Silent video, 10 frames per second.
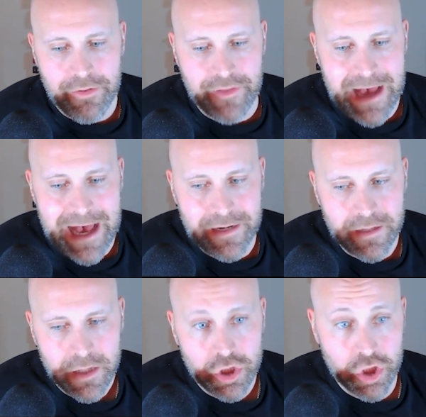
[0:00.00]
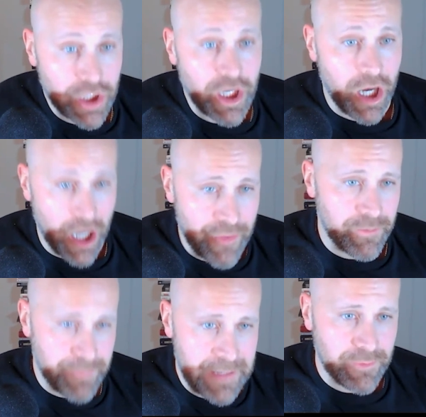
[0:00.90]
that took other
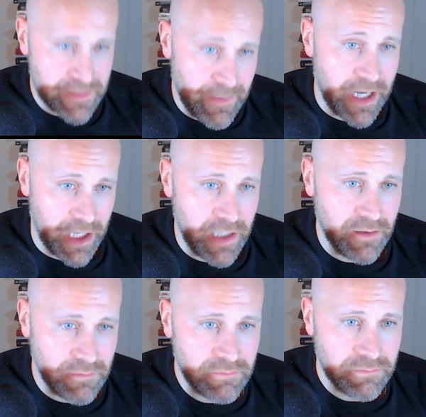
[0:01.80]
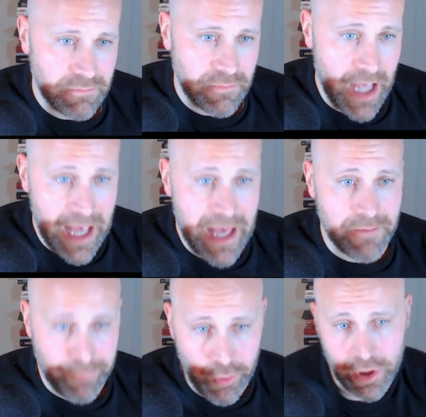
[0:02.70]
people's money
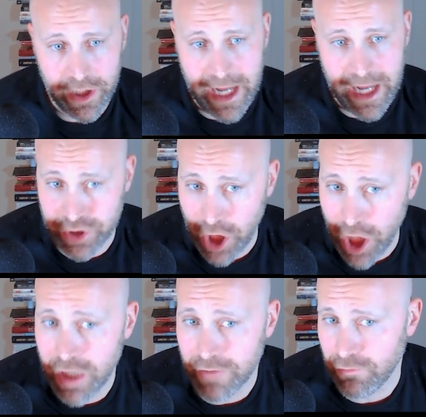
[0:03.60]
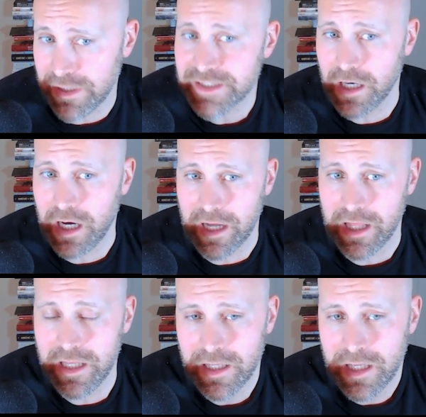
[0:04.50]
and put a ton of risk on
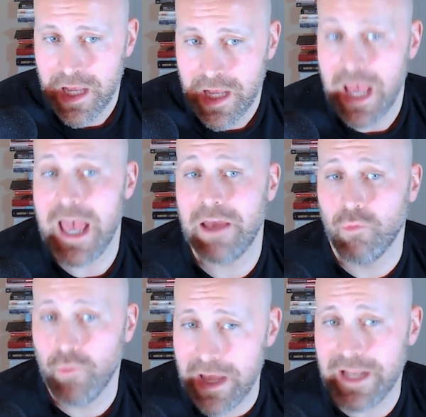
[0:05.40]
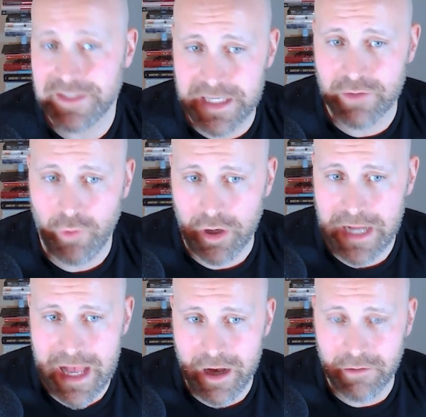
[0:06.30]
it, and when it didn't work
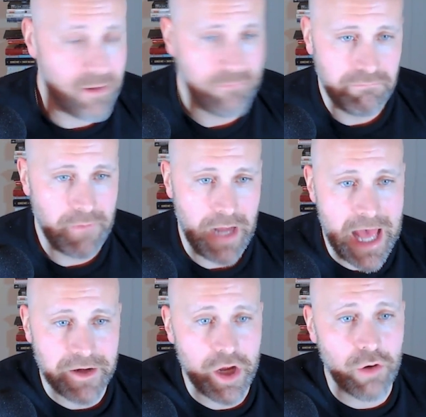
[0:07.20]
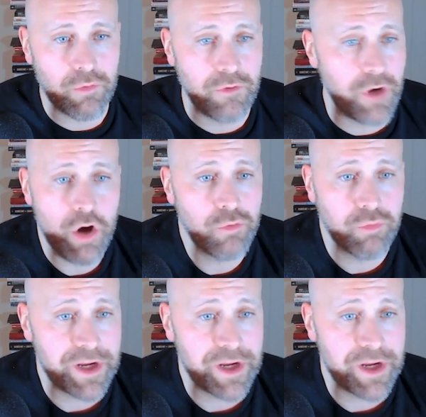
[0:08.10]
out, had no